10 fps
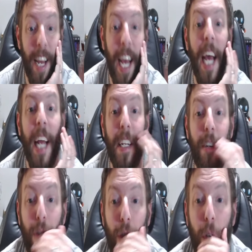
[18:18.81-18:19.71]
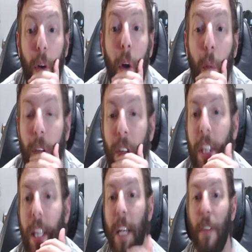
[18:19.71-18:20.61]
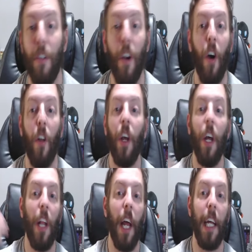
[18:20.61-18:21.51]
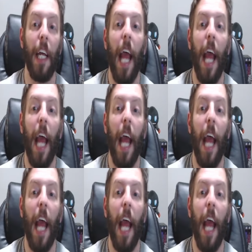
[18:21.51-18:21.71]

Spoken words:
And it's true. We see things called, like,